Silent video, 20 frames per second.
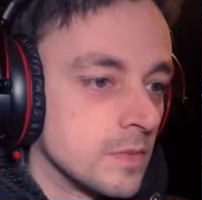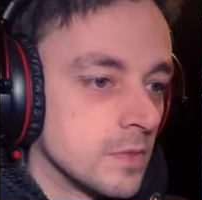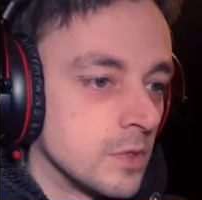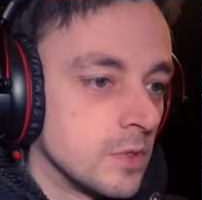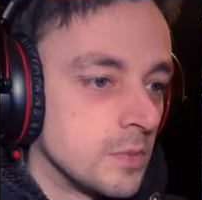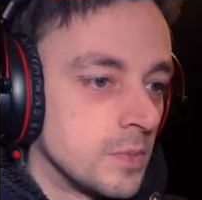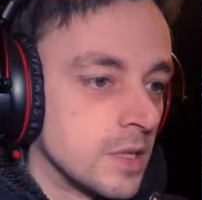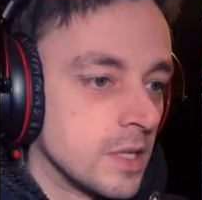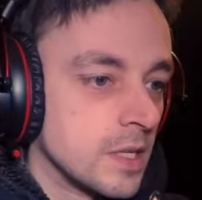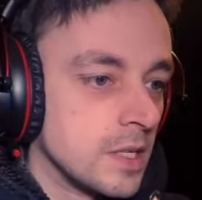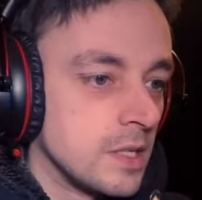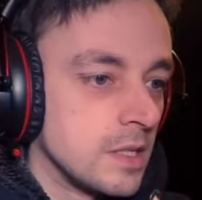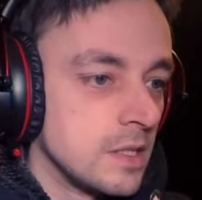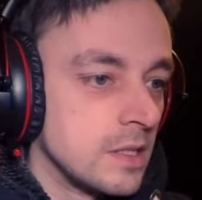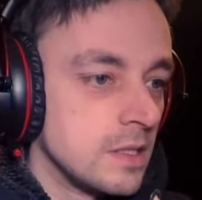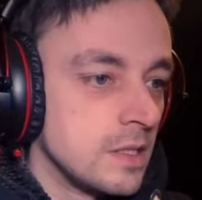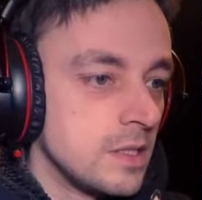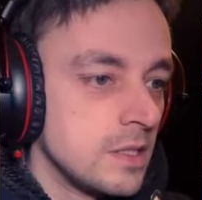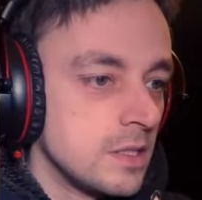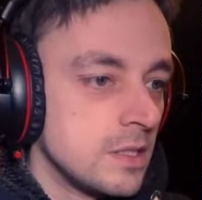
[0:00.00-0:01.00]
Can we pick any of
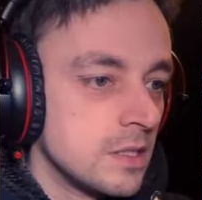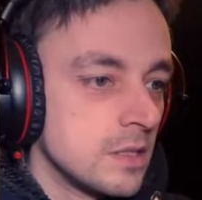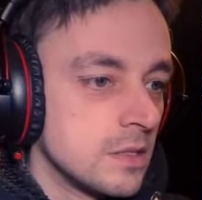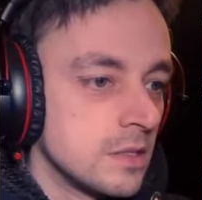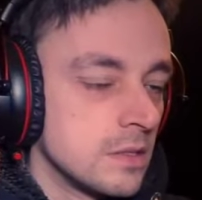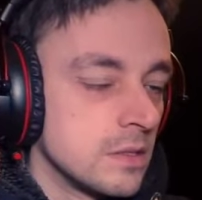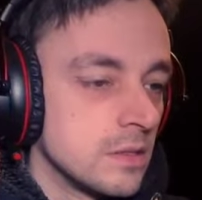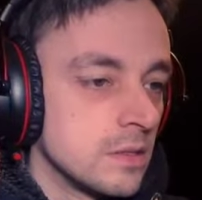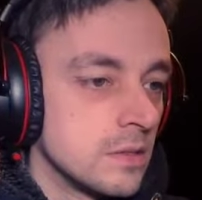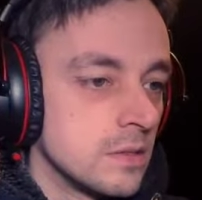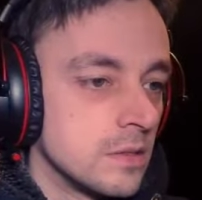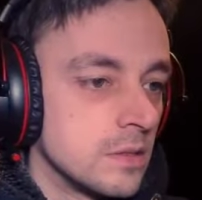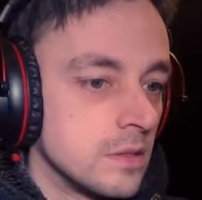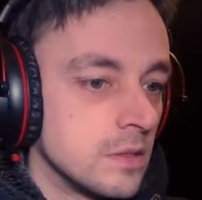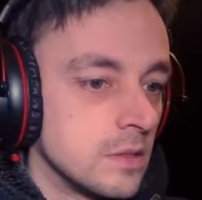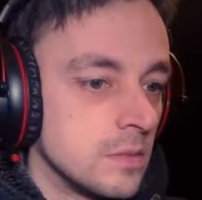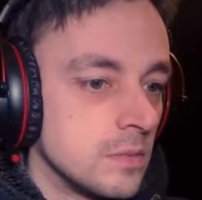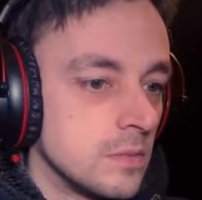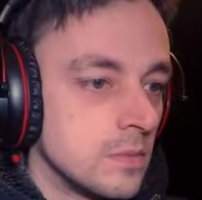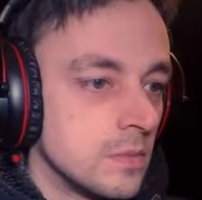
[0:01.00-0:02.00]
these? Nope.